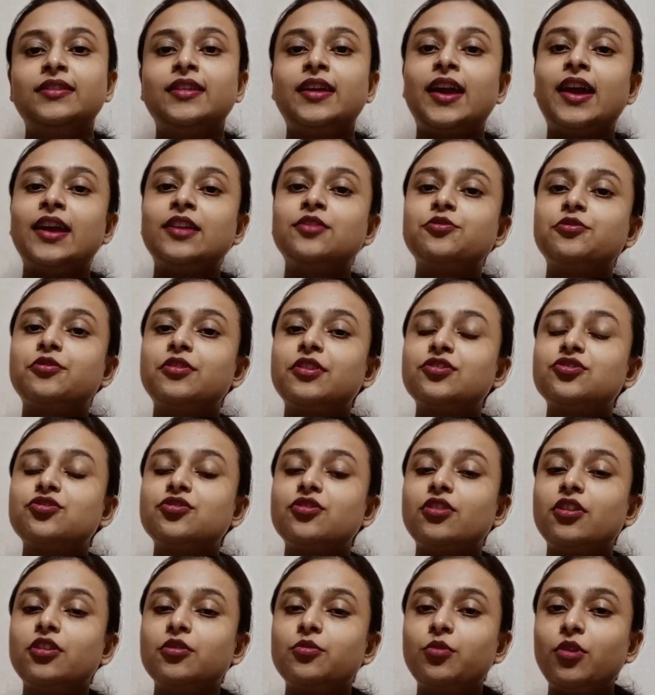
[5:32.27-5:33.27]
The
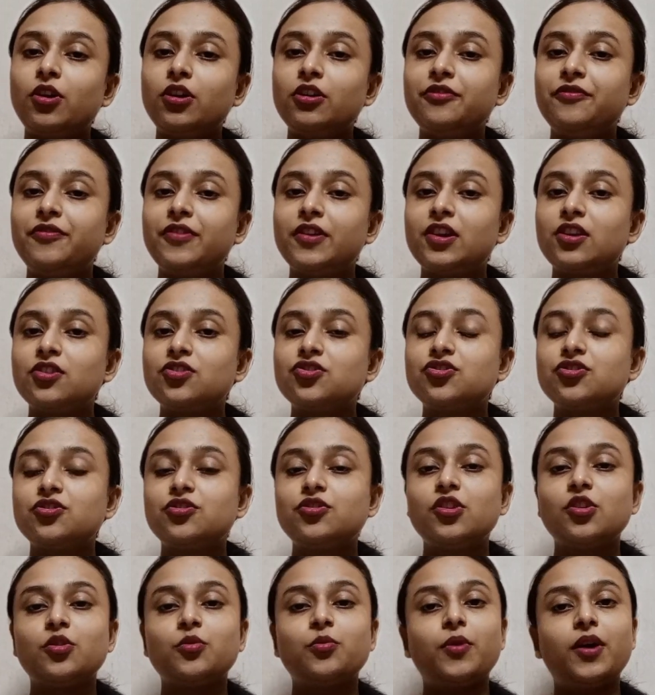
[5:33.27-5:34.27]
educational
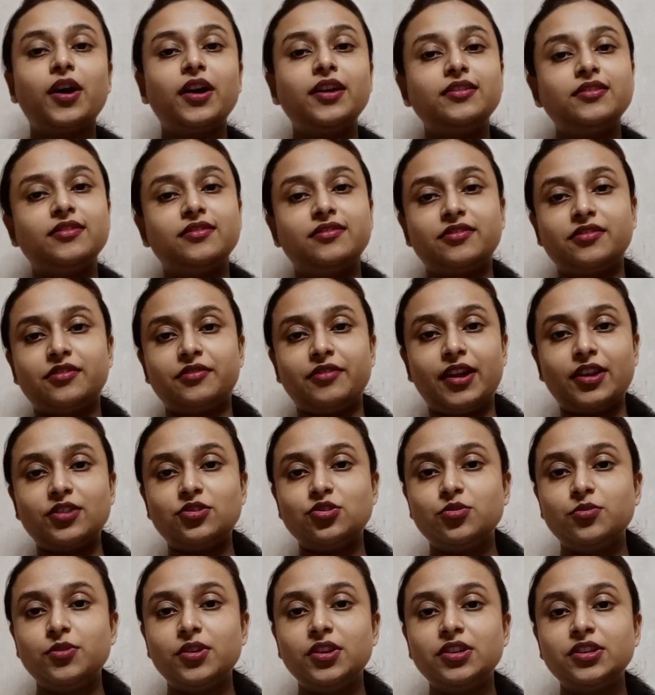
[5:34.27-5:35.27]
qualification required is
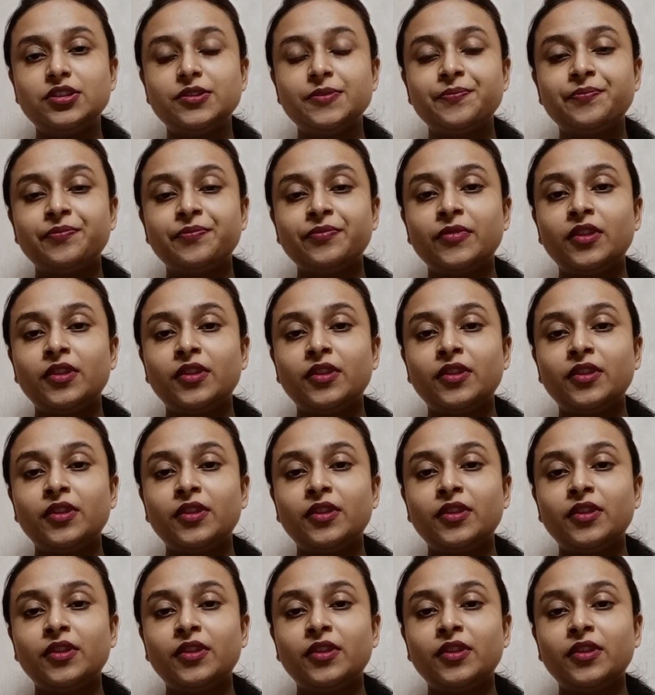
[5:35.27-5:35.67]
graduate